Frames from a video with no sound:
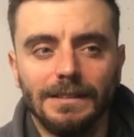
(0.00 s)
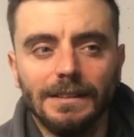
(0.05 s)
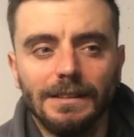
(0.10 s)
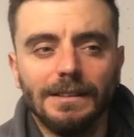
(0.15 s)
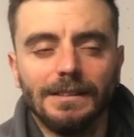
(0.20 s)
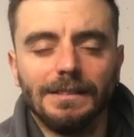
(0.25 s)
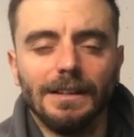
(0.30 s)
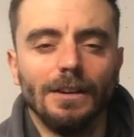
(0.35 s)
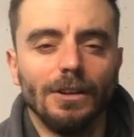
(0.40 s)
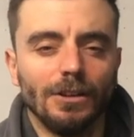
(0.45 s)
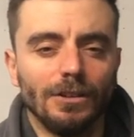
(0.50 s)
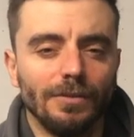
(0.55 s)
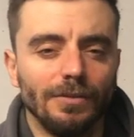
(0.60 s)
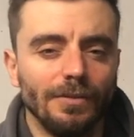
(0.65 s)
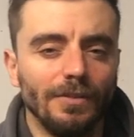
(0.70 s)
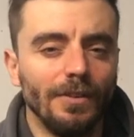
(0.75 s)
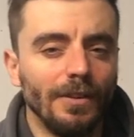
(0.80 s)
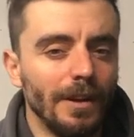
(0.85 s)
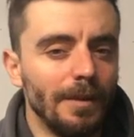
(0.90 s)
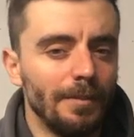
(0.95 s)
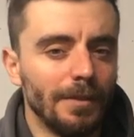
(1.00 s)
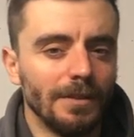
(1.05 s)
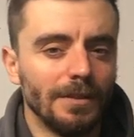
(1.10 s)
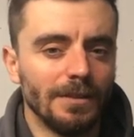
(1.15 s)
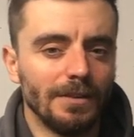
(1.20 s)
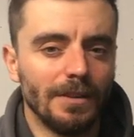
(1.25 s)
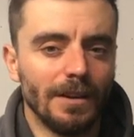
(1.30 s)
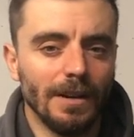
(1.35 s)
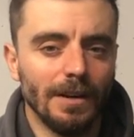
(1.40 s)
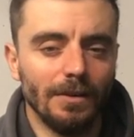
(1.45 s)
it is a lot of grip on the
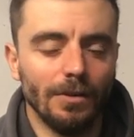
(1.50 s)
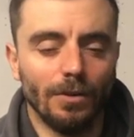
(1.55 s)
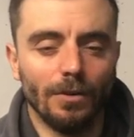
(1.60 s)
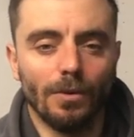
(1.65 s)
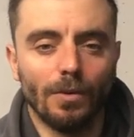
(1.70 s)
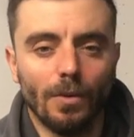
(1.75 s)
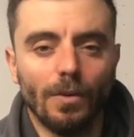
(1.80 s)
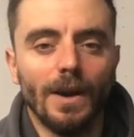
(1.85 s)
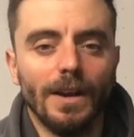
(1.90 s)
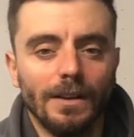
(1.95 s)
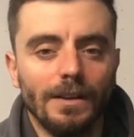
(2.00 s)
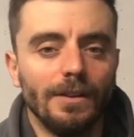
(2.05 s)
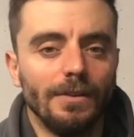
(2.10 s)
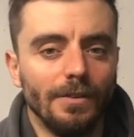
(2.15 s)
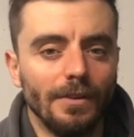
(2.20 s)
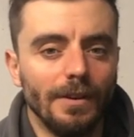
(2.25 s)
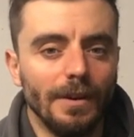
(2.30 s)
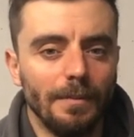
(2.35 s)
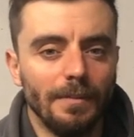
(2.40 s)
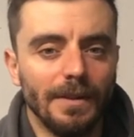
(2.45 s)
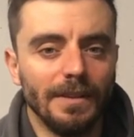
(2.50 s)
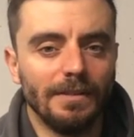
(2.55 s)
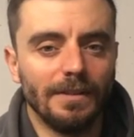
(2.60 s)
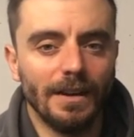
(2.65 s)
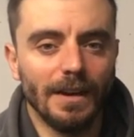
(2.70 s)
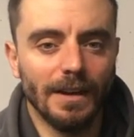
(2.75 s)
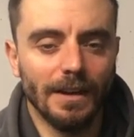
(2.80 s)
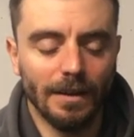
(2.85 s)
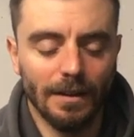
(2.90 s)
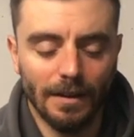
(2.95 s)
track, or quite grippy
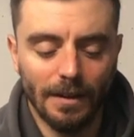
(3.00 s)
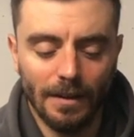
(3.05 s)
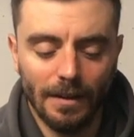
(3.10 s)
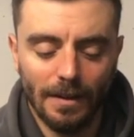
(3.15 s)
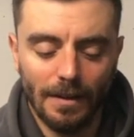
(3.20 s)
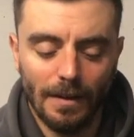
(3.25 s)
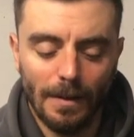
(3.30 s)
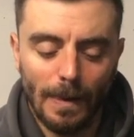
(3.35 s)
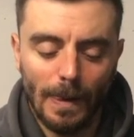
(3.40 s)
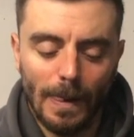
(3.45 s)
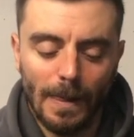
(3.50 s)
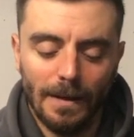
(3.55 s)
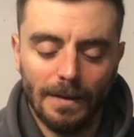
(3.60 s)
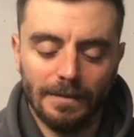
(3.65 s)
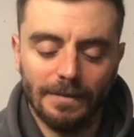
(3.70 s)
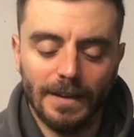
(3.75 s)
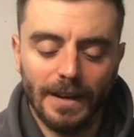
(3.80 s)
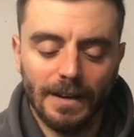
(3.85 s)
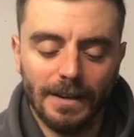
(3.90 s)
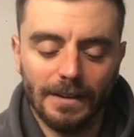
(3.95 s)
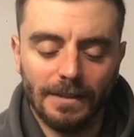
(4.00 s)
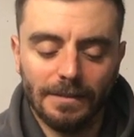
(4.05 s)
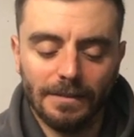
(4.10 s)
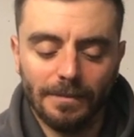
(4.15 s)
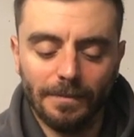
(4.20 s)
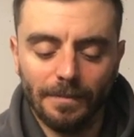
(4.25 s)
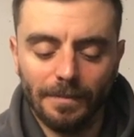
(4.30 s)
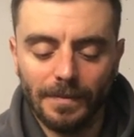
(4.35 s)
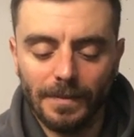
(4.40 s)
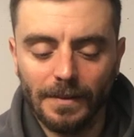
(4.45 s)
track, then
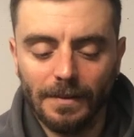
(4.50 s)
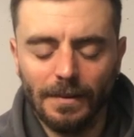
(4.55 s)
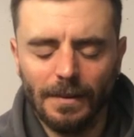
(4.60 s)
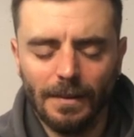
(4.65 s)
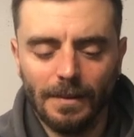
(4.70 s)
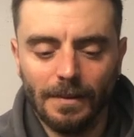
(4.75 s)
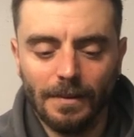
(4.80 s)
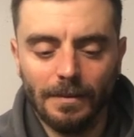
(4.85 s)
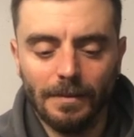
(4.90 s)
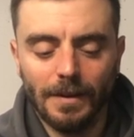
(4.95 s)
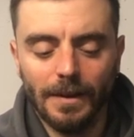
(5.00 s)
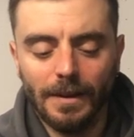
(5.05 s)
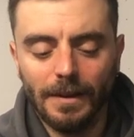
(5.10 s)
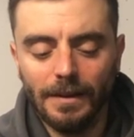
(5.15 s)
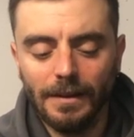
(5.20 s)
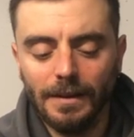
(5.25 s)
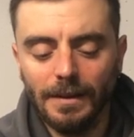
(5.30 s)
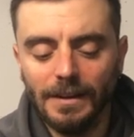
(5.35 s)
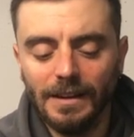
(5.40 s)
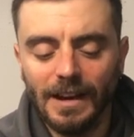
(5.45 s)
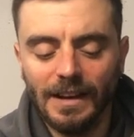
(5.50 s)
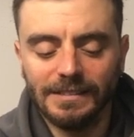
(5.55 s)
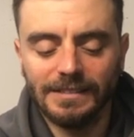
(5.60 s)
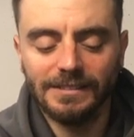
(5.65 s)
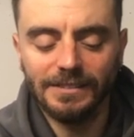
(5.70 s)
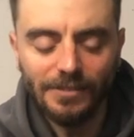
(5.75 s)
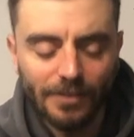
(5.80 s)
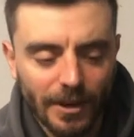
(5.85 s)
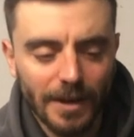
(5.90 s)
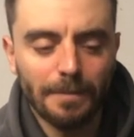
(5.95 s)
it has
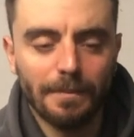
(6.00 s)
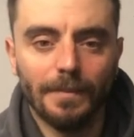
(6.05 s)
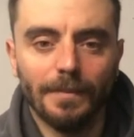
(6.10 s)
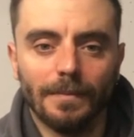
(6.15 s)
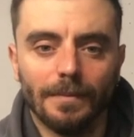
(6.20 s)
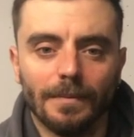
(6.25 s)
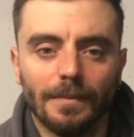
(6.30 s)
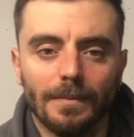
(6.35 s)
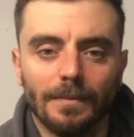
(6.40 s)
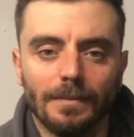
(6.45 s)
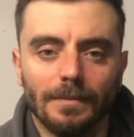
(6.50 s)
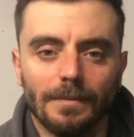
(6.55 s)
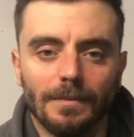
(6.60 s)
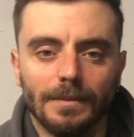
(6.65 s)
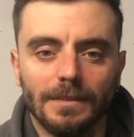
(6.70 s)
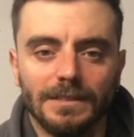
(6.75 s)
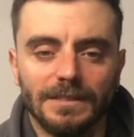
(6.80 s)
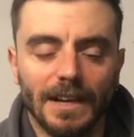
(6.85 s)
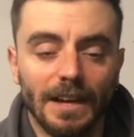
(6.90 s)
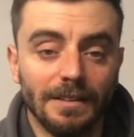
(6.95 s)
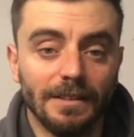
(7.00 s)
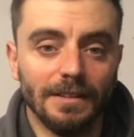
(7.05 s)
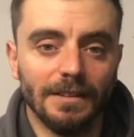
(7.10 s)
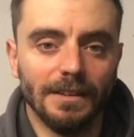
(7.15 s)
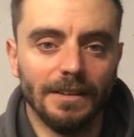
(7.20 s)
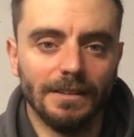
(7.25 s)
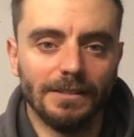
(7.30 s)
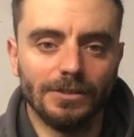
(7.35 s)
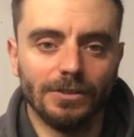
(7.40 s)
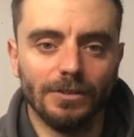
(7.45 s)
grip
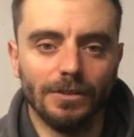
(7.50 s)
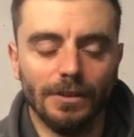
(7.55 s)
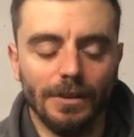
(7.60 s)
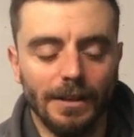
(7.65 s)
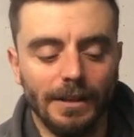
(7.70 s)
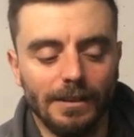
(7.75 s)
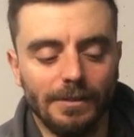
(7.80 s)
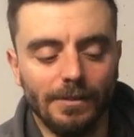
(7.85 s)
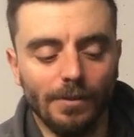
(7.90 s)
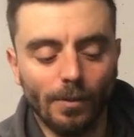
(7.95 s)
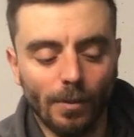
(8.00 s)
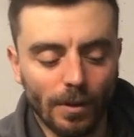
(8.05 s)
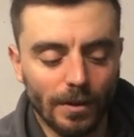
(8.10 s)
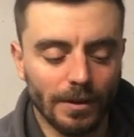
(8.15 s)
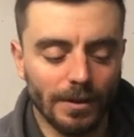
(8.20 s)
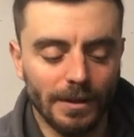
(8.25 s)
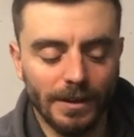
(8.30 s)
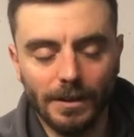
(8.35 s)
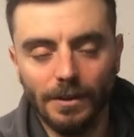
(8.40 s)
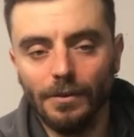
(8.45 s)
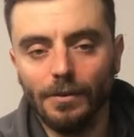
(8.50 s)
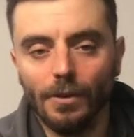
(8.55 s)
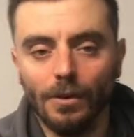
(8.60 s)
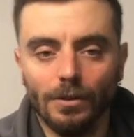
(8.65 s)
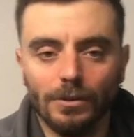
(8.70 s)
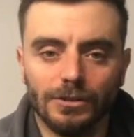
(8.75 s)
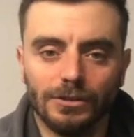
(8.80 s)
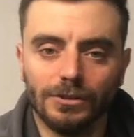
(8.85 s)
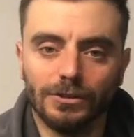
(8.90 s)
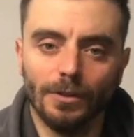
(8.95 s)
suddenly, so it
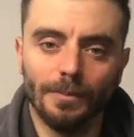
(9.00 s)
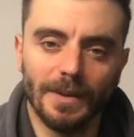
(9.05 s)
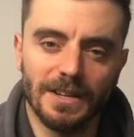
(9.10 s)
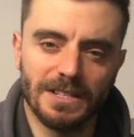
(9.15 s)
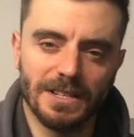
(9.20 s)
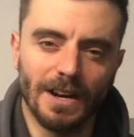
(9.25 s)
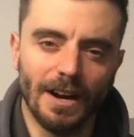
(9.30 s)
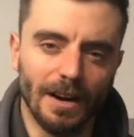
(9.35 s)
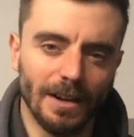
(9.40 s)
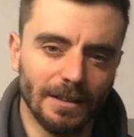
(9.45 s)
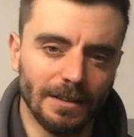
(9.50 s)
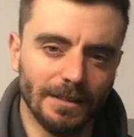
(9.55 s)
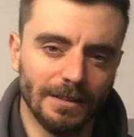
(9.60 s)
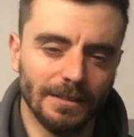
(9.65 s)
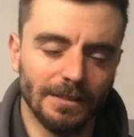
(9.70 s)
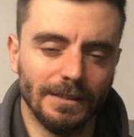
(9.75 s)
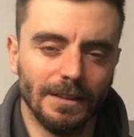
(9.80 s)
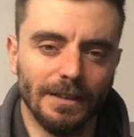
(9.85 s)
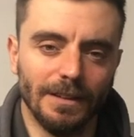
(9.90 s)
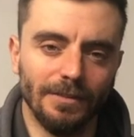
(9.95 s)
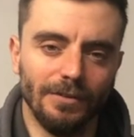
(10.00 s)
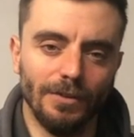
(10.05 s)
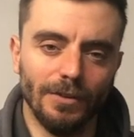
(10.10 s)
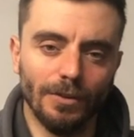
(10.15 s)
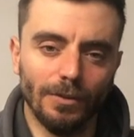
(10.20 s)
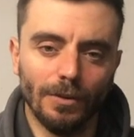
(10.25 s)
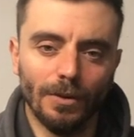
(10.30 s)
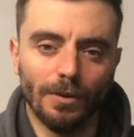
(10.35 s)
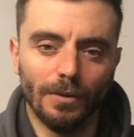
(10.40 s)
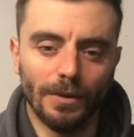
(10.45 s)
rolls so much harder than if
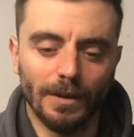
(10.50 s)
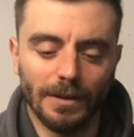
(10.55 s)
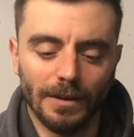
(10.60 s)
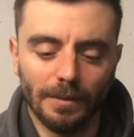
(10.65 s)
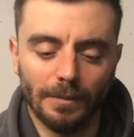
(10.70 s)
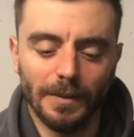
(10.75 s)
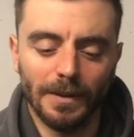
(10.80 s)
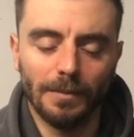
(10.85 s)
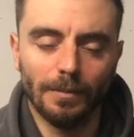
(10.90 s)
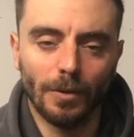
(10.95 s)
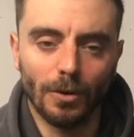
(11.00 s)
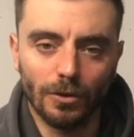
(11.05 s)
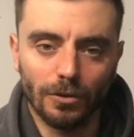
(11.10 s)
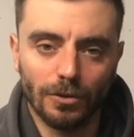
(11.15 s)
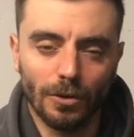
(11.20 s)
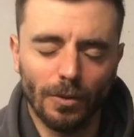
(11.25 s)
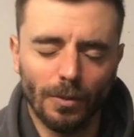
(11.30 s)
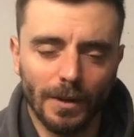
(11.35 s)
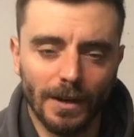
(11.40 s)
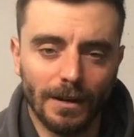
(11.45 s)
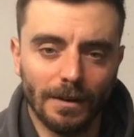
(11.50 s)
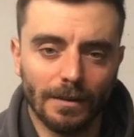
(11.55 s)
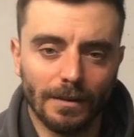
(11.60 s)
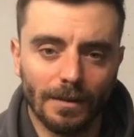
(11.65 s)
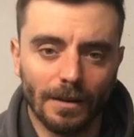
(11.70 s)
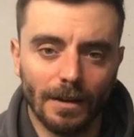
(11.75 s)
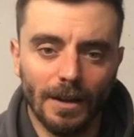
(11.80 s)
you go a little bit more toe in.